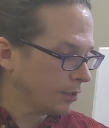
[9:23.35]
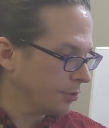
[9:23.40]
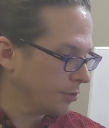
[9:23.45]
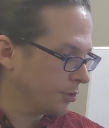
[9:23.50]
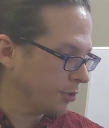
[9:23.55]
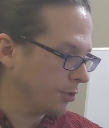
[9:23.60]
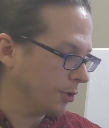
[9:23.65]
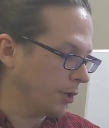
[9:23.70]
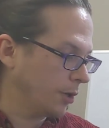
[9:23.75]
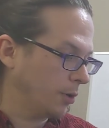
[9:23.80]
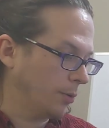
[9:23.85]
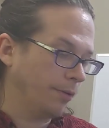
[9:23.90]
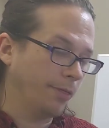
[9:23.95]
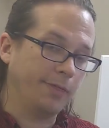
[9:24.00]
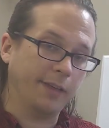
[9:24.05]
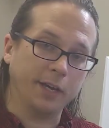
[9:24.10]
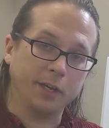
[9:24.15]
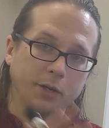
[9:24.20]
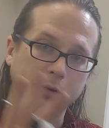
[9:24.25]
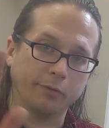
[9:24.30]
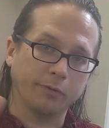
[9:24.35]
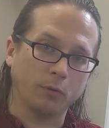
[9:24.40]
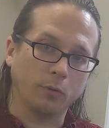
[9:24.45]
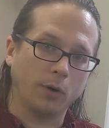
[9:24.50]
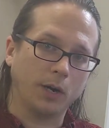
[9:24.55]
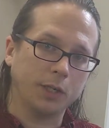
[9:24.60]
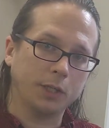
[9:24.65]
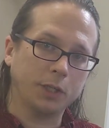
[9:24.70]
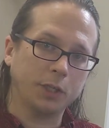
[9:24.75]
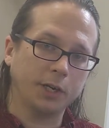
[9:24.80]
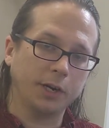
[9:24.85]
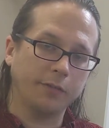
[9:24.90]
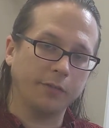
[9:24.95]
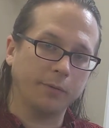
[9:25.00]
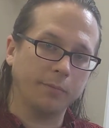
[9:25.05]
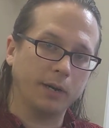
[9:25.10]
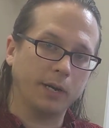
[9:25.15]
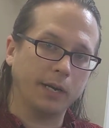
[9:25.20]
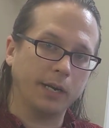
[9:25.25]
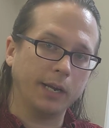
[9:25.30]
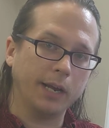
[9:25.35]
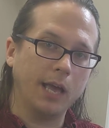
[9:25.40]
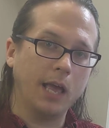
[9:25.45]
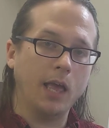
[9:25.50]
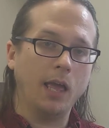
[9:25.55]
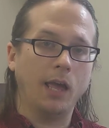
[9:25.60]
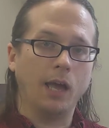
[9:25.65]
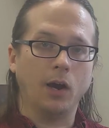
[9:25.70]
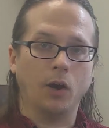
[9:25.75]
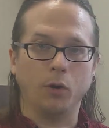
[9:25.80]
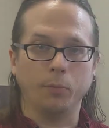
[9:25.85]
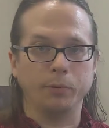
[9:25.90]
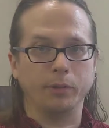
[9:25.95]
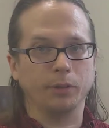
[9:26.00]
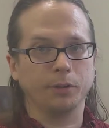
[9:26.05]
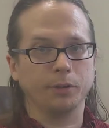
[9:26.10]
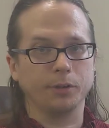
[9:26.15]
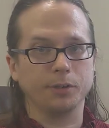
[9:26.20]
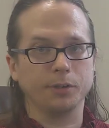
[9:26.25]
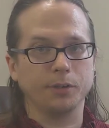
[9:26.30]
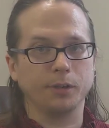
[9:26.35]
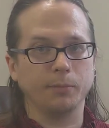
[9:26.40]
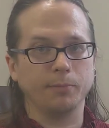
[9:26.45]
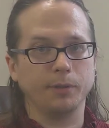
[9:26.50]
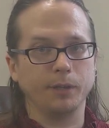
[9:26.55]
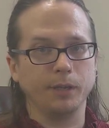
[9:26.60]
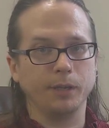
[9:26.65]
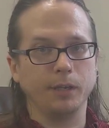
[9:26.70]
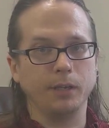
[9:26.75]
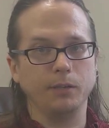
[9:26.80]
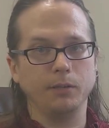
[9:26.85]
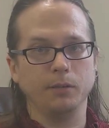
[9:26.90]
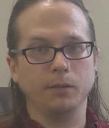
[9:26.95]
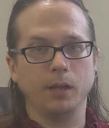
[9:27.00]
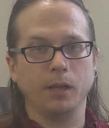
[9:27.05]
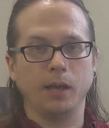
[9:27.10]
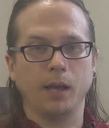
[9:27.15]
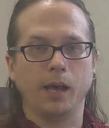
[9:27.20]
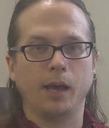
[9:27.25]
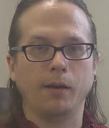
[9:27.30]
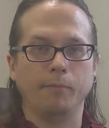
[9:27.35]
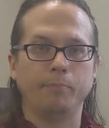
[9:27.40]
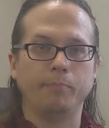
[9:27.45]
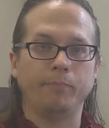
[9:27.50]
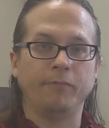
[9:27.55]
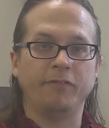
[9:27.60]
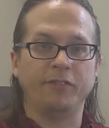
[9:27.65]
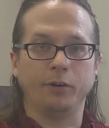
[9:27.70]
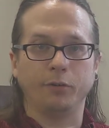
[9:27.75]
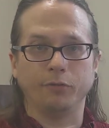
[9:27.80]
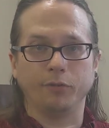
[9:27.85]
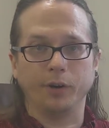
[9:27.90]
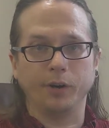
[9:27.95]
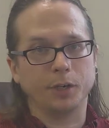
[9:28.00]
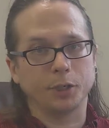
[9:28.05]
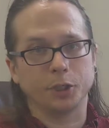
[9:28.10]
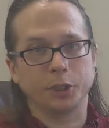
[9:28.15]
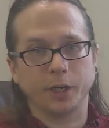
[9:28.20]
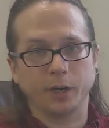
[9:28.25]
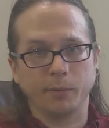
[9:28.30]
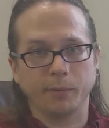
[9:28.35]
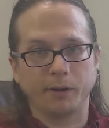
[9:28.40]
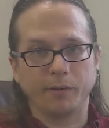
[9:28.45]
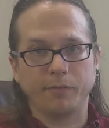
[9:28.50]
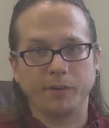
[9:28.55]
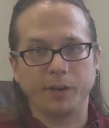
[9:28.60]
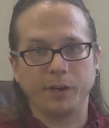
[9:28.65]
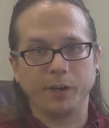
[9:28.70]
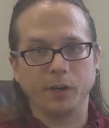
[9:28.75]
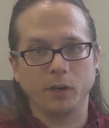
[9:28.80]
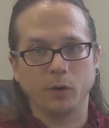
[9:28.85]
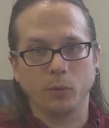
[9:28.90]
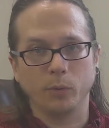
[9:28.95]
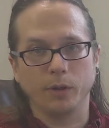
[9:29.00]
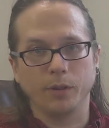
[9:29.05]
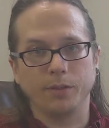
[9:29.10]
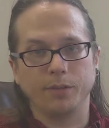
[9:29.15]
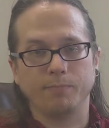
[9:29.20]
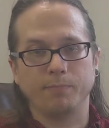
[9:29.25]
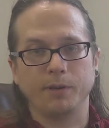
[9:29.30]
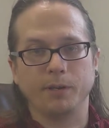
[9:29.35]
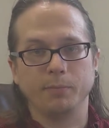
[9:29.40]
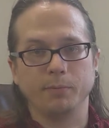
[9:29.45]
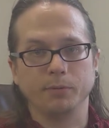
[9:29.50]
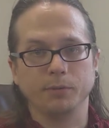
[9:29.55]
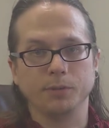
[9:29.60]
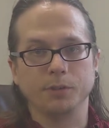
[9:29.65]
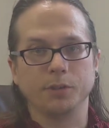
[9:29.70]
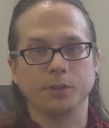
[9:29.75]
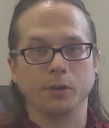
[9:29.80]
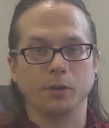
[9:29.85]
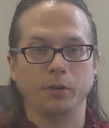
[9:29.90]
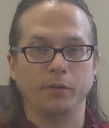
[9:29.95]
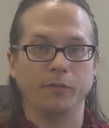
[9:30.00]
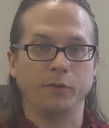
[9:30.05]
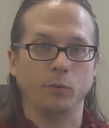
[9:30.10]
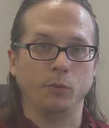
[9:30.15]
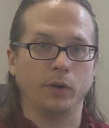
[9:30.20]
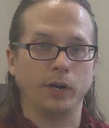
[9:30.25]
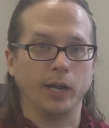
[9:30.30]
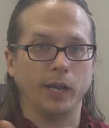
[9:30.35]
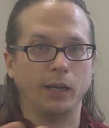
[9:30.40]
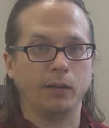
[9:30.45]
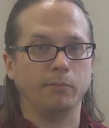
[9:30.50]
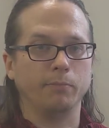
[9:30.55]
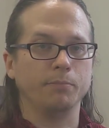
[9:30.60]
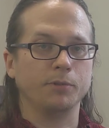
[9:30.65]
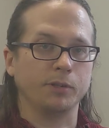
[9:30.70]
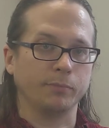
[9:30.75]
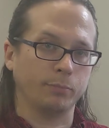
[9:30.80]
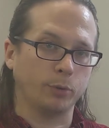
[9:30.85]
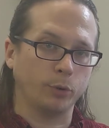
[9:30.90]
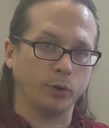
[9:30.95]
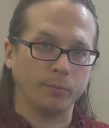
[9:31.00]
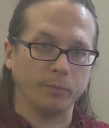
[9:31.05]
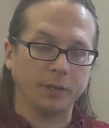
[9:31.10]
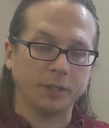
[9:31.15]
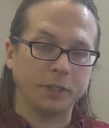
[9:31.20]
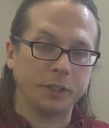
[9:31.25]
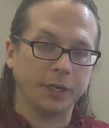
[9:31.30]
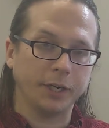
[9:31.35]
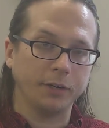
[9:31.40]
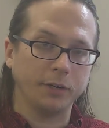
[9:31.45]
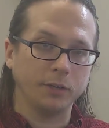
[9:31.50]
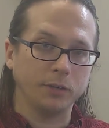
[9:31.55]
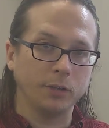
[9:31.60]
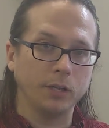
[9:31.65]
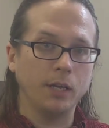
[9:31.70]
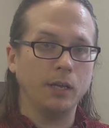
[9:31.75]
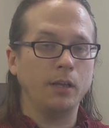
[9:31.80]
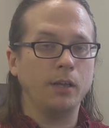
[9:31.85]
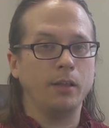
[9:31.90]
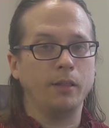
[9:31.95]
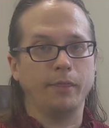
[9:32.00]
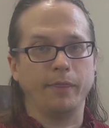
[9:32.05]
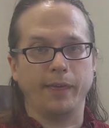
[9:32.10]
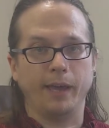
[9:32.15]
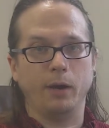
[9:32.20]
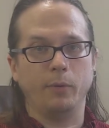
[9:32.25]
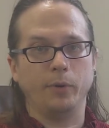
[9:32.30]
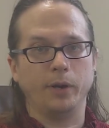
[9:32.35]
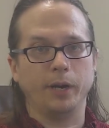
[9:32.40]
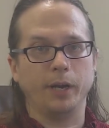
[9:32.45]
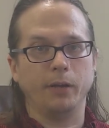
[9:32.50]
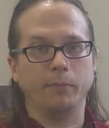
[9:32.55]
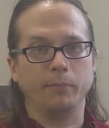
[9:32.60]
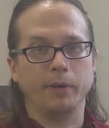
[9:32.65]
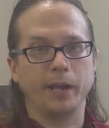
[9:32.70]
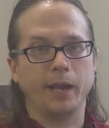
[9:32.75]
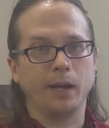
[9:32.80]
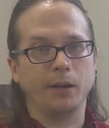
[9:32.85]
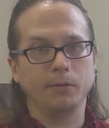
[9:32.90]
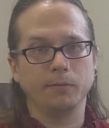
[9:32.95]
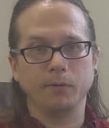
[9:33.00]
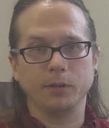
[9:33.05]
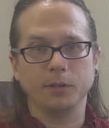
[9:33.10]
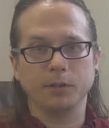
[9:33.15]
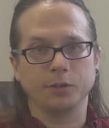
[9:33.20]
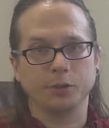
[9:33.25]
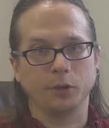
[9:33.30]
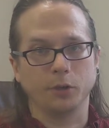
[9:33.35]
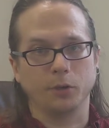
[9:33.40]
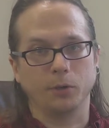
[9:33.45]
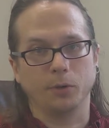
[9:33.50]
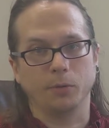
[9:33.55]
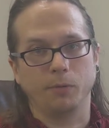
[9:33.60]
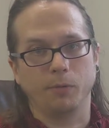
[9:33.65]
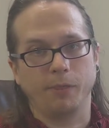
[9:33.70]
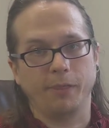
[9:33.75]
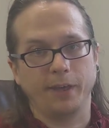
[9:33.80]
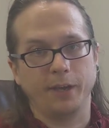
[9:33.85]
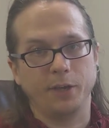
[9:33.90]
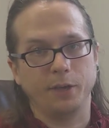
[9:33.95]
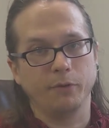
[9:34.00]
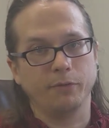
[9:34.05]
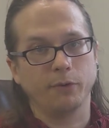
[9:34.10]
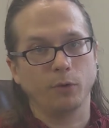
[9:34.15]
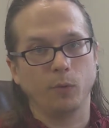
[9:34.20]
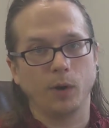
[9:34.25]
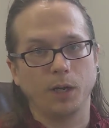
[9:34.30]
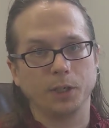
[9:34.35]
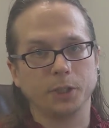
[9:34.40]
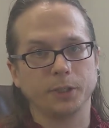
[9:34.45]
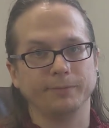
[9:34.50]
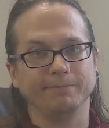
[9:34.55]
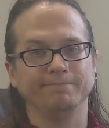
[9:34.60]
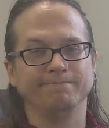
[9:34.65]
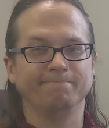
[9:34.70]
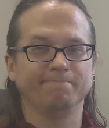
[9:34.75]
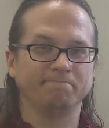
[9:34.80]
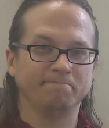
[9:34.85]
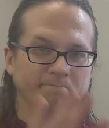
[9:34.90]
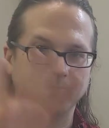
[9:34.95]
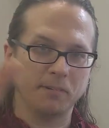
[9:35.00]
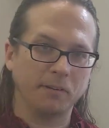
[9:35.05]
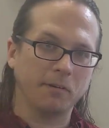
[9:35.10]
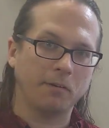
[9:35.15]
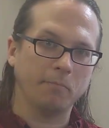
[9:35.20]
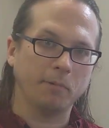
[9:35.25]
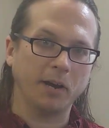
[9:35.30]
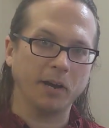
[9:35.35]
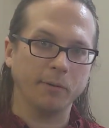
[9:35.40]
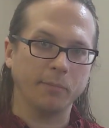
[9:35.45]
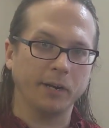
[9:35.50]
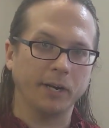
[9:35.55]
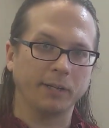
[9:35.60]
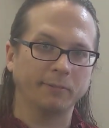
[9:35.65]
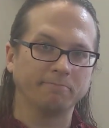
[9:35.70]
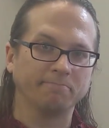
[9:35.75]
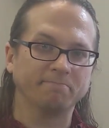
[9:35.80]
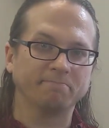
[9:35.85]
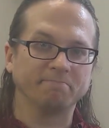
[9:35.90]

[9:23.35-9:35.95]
So thank you for watching, everybody. Hope you learned something. Uh, feel free to share my video with people. So if you want to help support my channel, that would help me out. So thank you for watching. Bye, everybody.